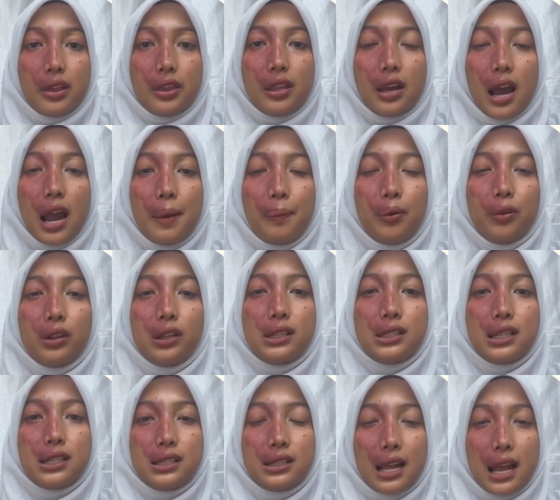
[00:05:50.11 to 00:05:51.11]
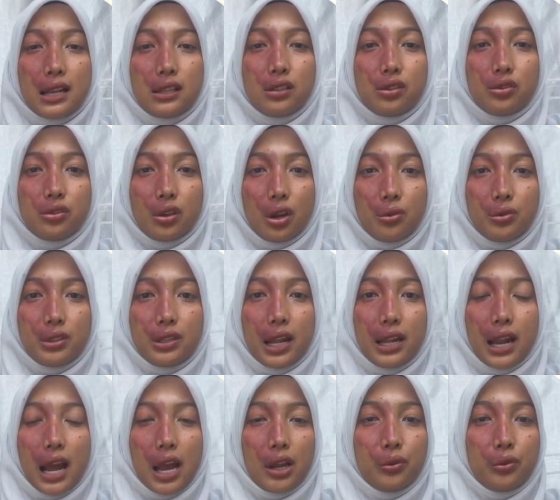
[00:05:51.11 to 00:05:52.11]
The hypothesis test shows
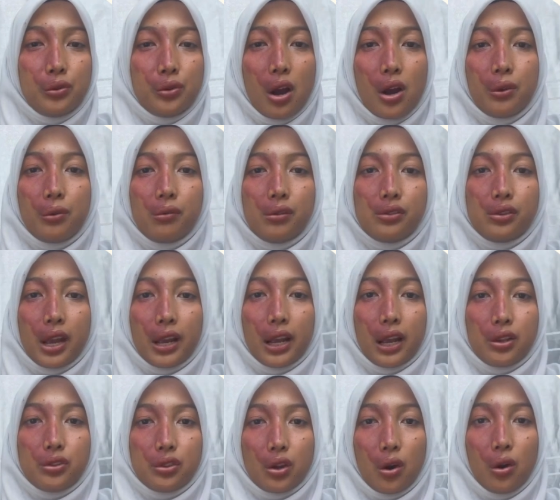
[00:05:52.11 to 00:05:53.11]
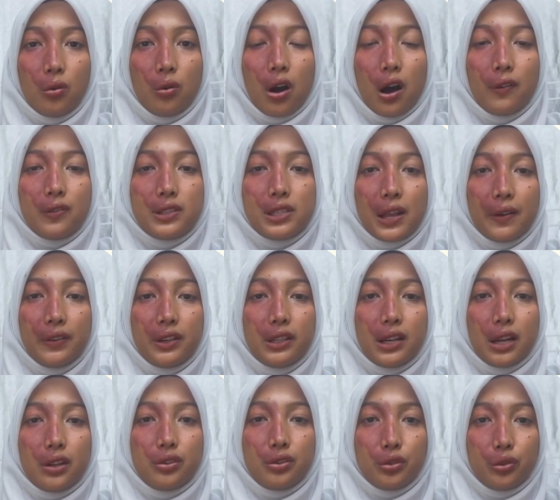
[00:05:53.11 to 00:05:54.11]
that I do not reject HO of
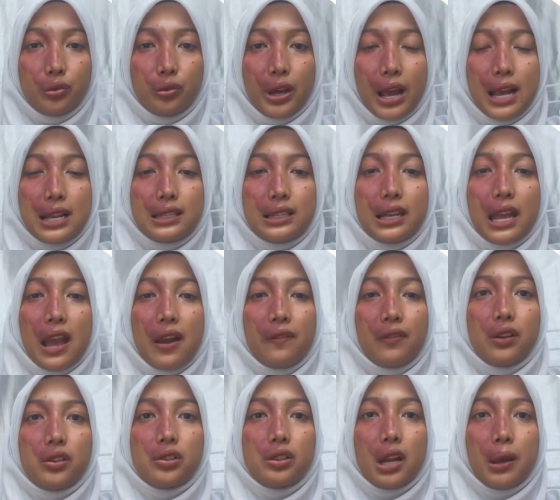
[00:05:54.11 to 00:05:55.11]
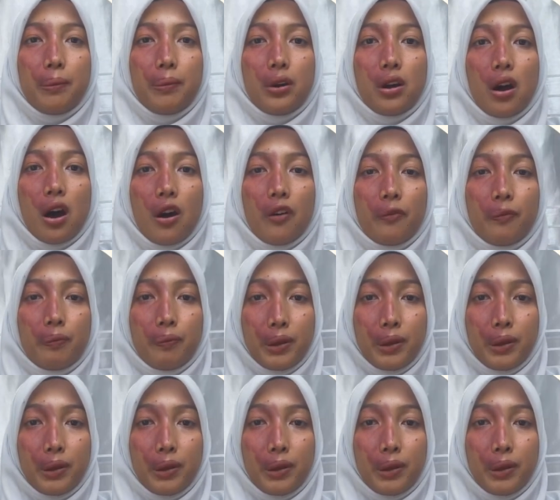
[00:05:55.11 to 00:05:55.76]
792 as the average number of